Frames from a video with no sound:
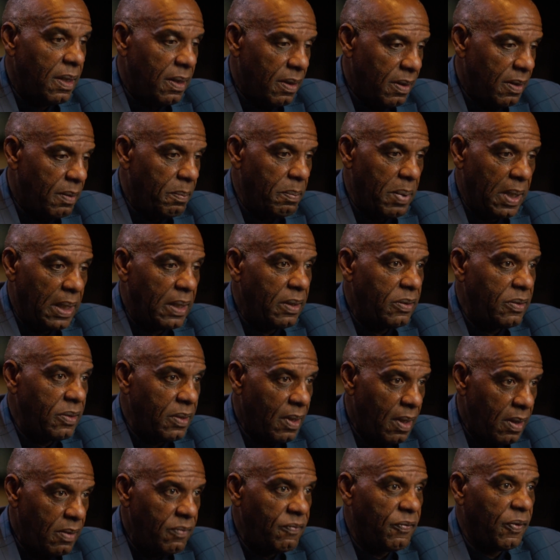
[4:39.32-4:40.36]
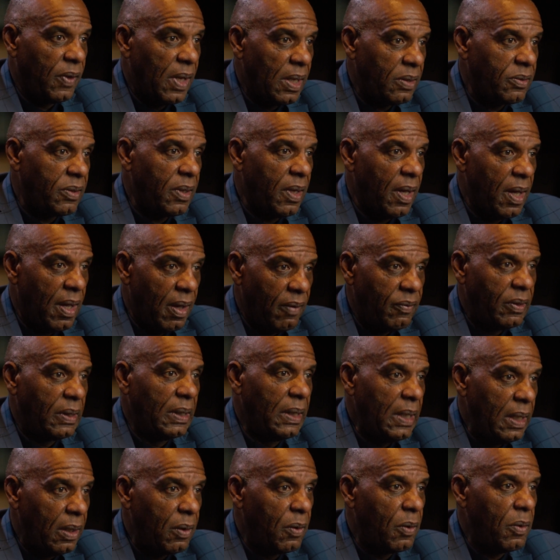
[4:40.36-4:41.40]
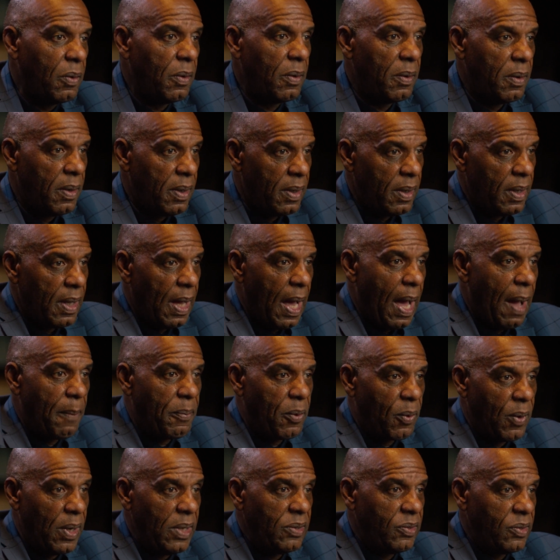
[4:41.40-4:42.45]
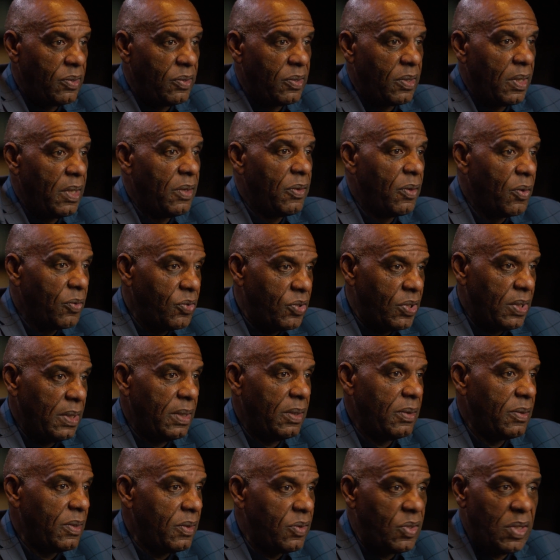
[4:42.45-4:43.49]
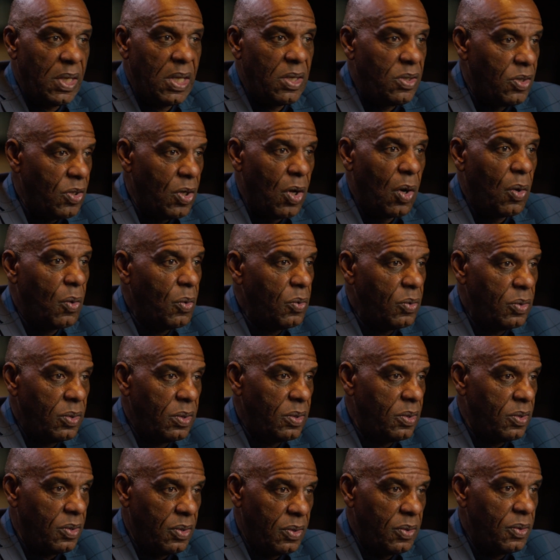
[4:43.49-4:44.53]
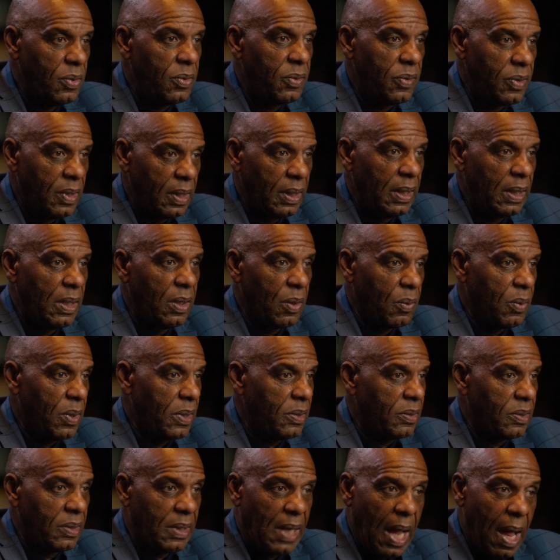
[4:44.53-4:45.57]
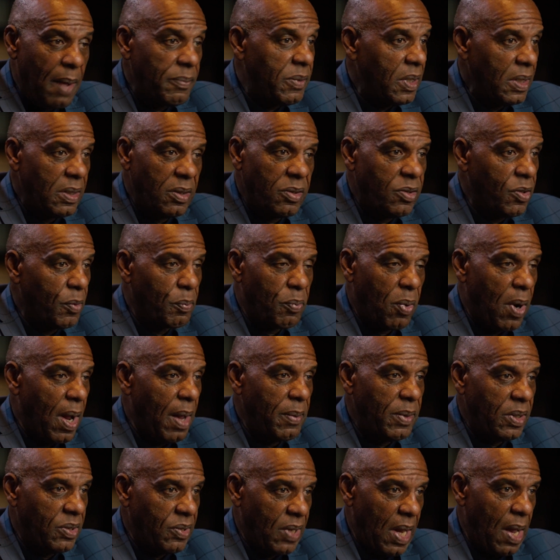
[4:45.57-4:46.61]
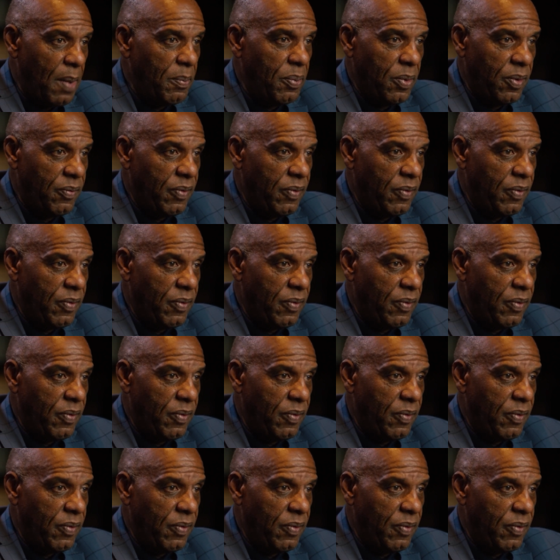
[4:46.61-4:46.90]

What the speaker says: the biggest influx of illegal operations in those cities that said no to the legal ones. Compton is a prime example of